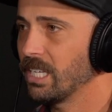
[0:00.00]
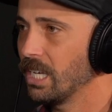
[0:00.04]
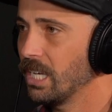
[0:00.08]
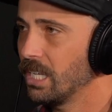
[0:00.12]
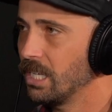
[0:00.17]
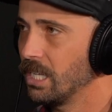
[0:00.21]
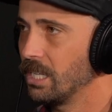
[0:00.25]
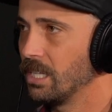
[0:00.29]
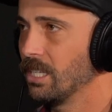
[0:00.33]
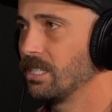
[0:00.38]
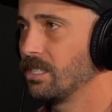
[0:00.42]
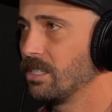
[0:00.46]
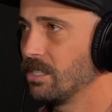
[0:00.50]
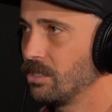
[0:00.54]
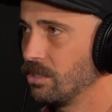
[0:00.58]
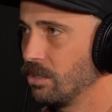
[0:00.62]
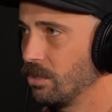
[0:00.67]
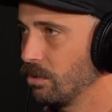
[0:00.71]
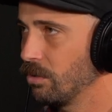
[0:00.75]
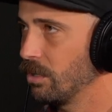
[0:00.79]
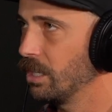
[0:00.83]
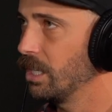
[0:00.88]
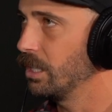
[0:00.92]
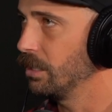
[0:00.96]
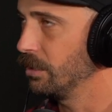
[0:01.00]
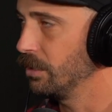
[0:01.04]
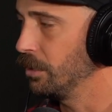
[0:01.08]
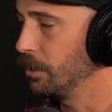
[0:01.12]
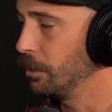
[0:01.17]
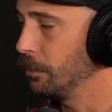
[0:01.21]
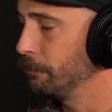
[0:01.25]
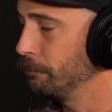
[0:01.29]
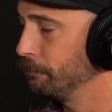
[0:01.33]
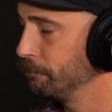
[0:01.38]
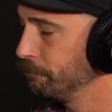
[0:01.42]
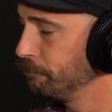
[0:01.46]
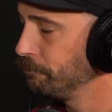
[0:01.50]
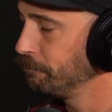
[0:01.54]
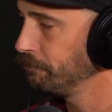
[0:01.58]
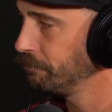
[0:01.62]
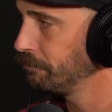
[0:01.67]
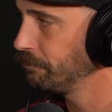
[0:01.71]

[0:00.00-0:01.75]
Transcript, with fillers: get it. This is so great. You right. Know?